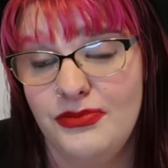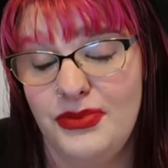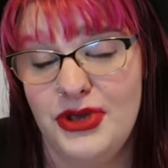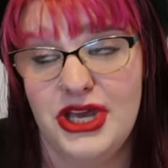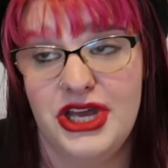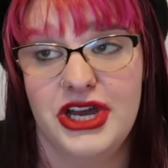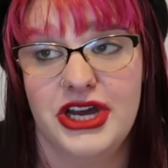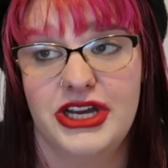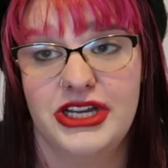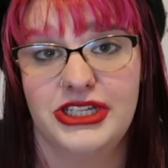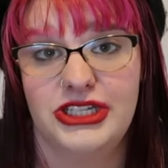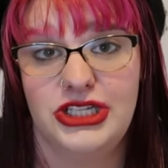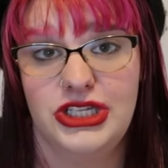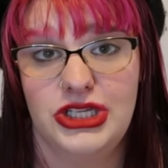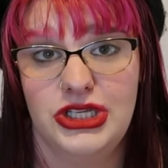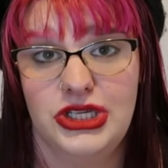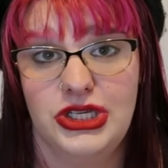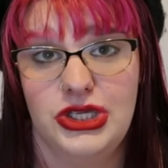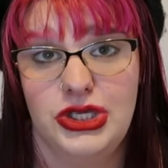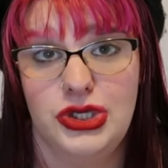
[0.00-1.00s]

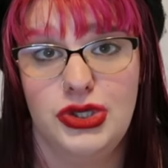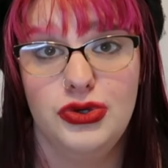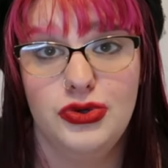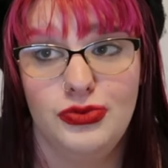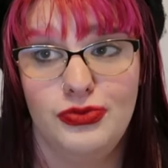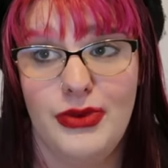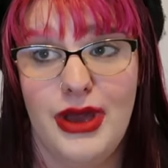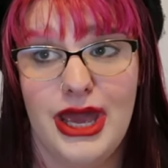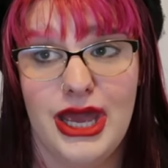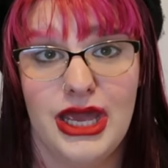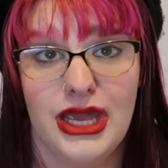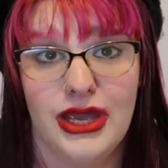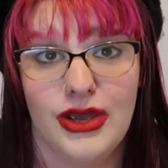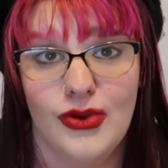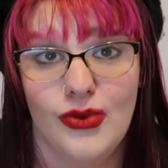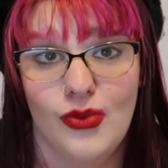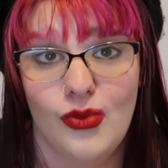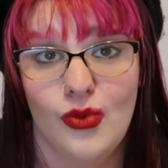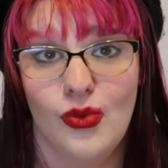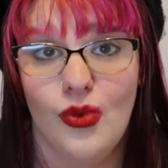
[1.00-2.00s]
because you
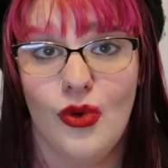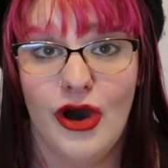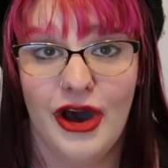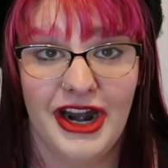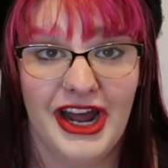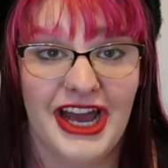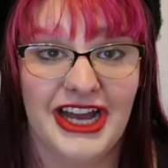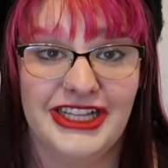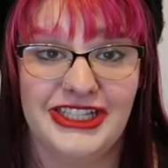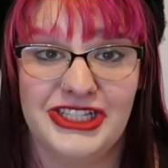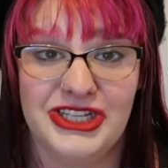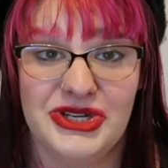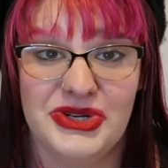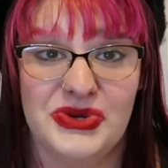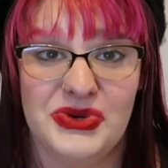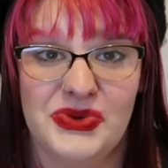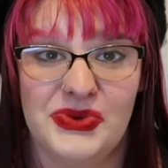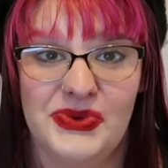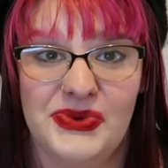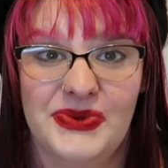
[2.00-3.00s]
make what I
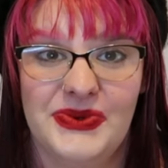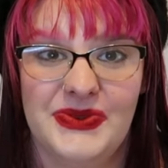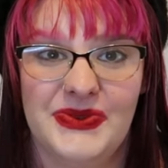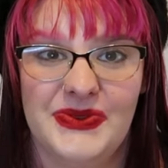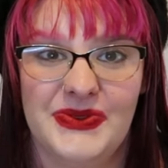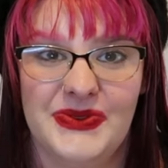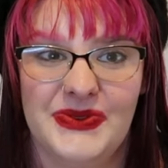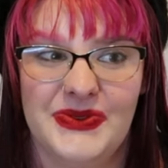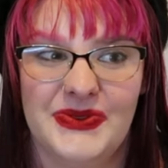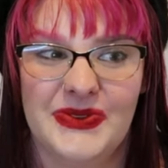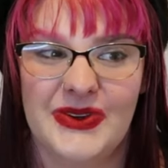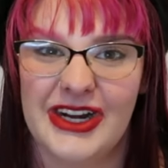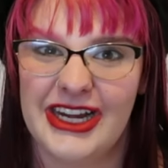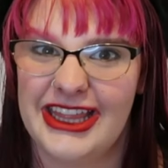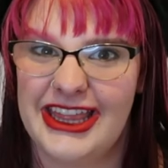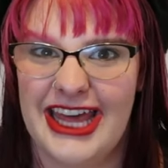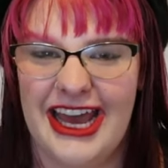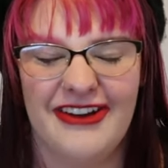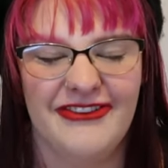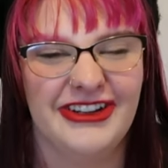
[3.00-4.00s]
do
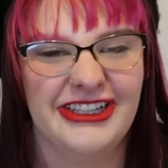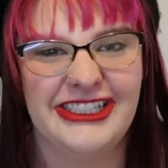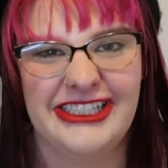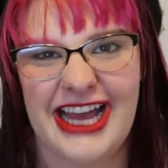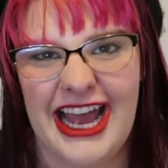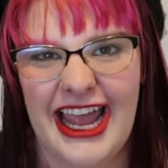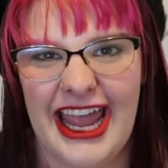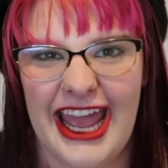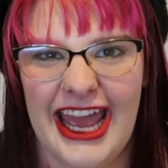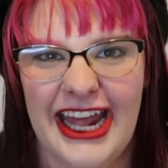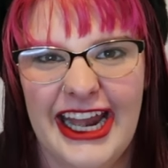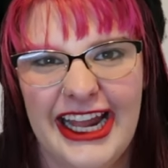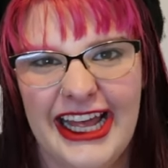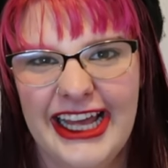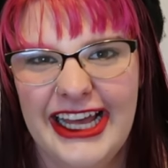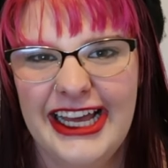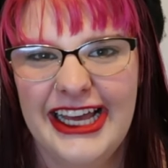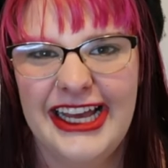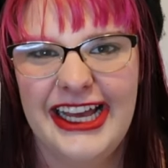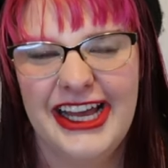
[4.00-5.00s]
worth every second.
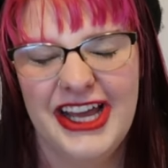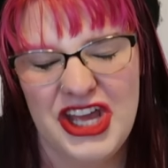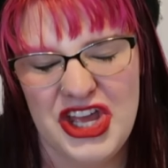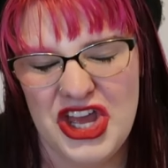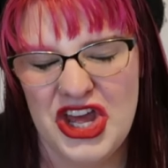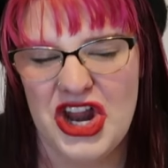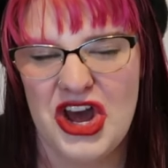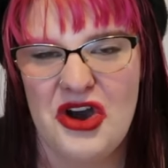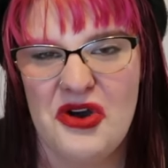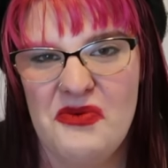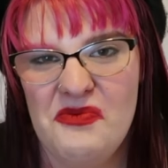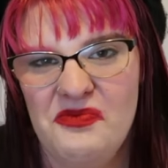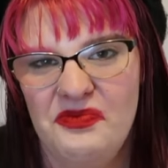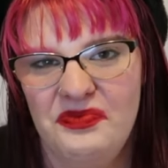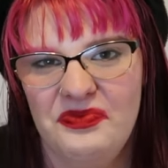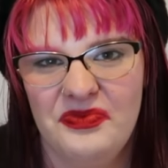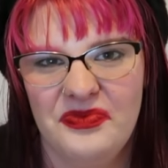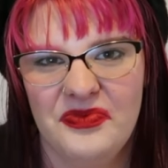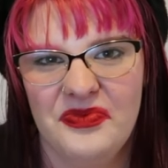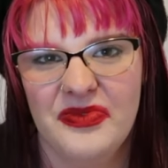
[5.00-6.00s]
You know,
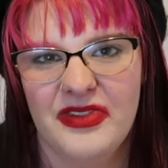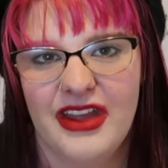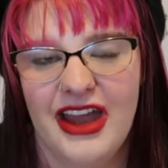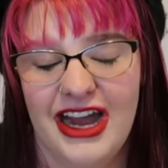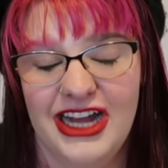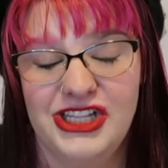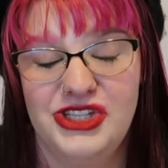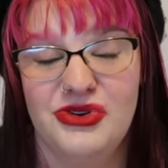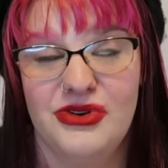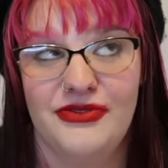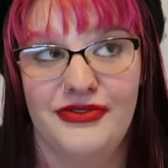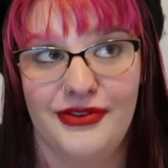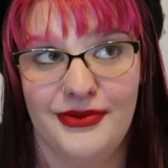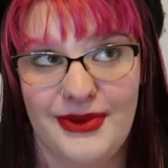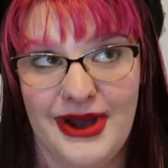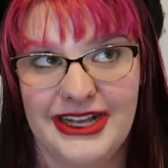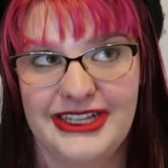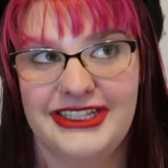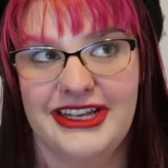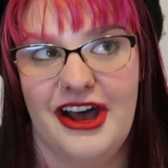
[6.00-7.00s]
I do it for
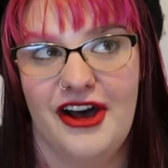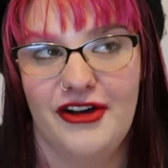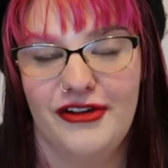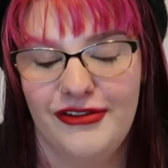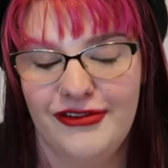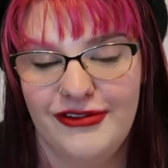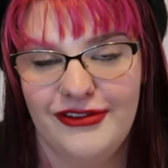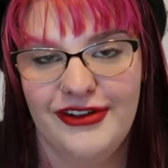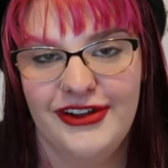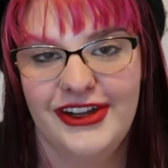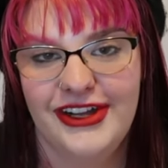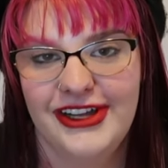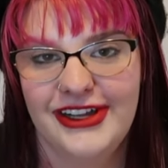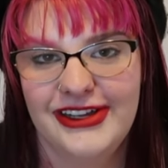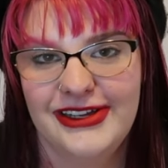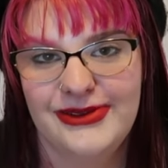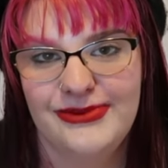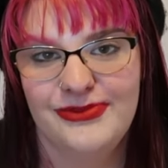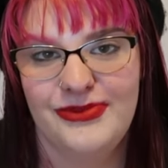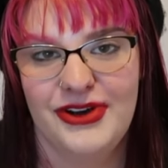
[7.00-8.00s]
myself,
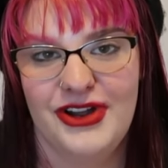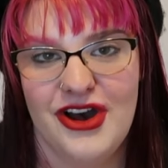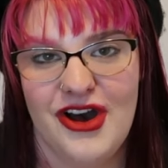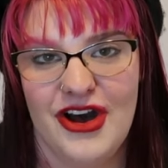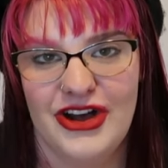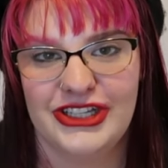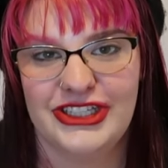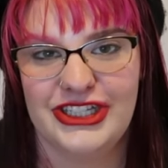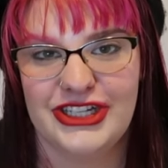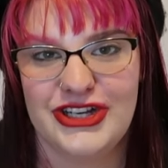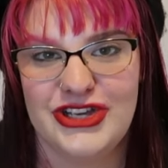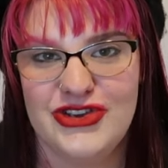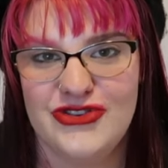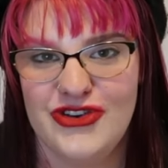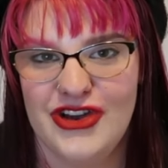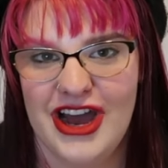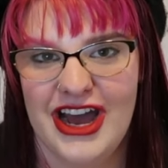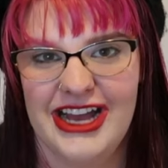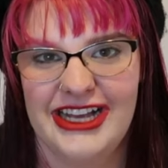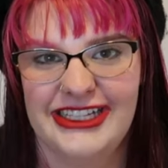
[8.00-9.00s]
but also
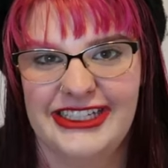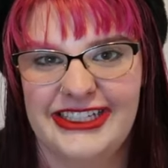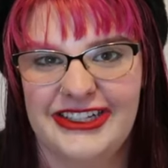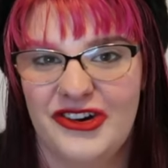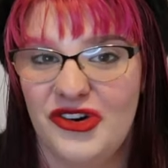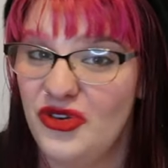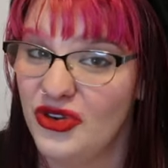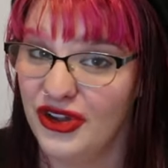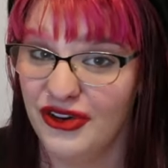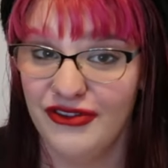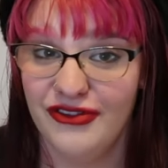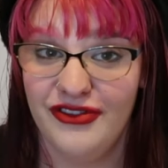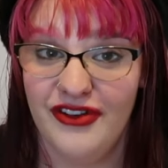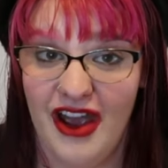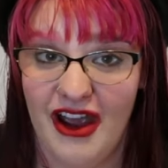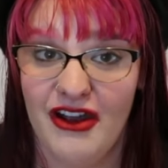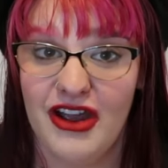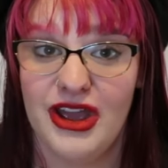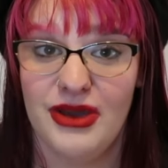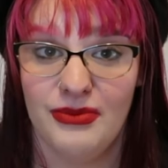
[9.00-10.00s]
you guys hold a
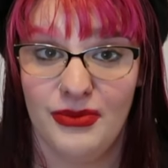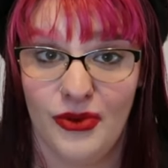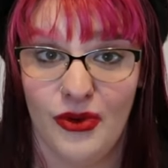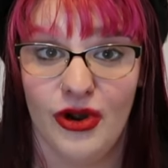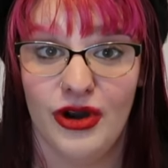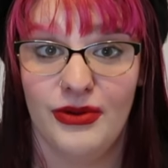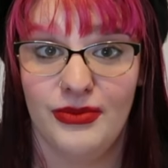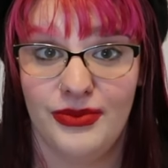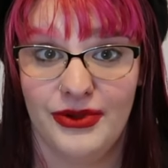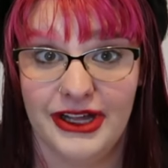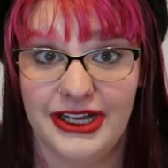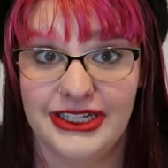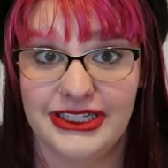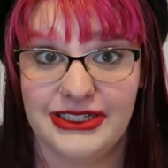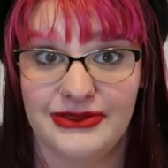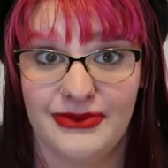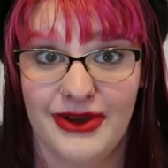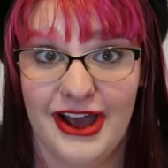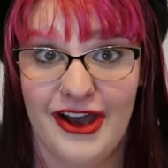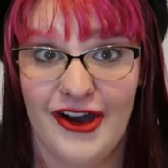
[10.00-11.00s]
very important
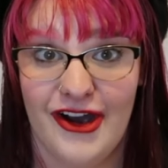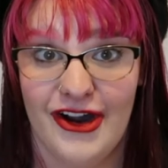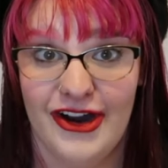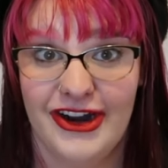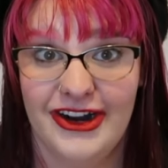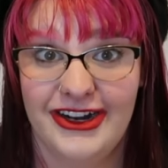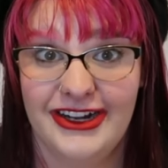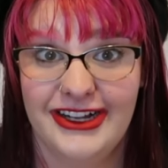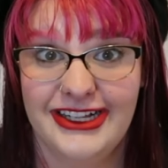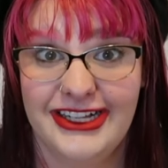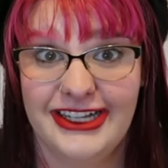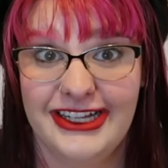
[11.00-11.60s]
place in my heart.